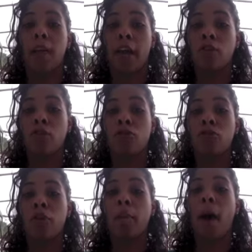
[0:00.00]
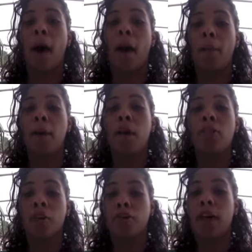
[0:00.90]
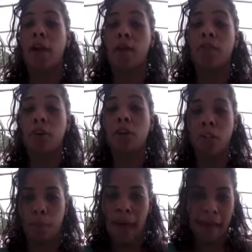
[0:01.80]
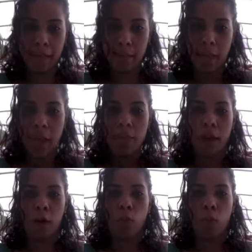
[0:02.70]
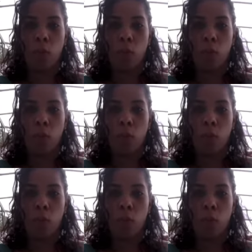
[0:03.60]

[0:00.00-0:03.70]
that crucial third down conversion pass that